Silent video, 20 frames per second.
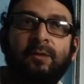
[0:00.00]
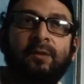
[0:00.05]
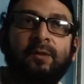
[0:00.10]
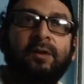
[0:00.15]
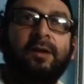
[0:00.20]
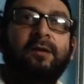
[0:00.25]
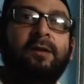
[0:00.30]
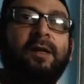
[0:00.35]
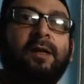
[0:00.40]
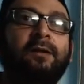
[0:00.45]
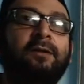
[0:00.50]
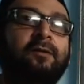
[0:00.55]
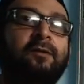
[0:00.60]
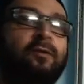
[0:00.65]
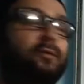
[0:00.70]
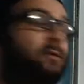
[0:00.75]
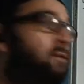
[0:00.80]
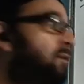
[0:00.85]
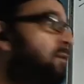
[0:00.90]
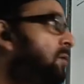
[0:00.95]
you can write
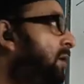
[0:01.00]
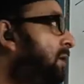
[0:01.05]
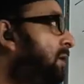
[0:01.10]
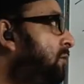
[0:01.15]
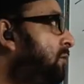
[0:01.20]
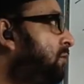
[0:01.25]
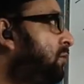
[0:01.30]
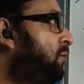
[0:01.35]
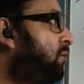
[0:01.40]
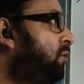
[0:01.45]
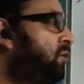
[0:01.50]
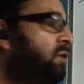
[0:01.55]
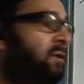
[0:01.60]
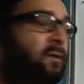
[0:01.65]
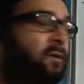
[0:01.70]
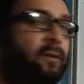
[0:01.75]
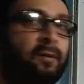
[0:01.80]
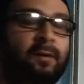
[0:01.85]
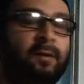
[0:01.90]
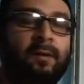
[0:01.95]
down the
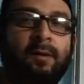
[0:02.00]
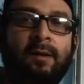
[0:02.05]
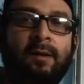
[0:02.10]
question.